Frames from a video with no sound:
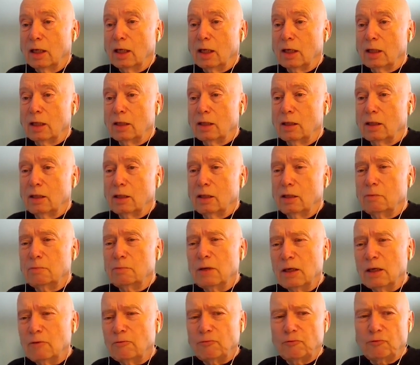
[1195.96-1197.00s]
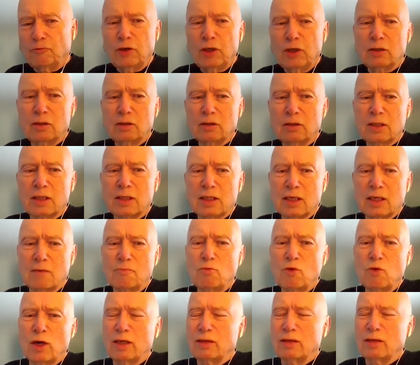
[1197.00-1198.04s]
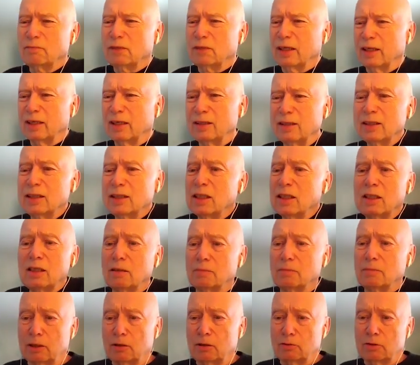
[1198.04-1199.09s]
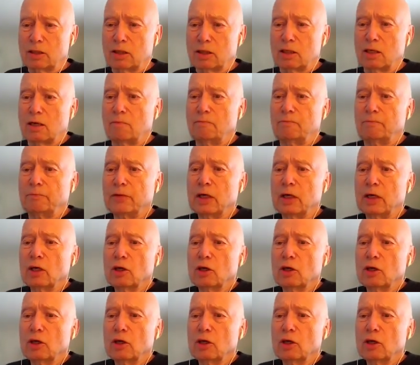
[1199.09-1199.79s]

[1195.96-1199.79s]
and you may feel somewhat guilty about some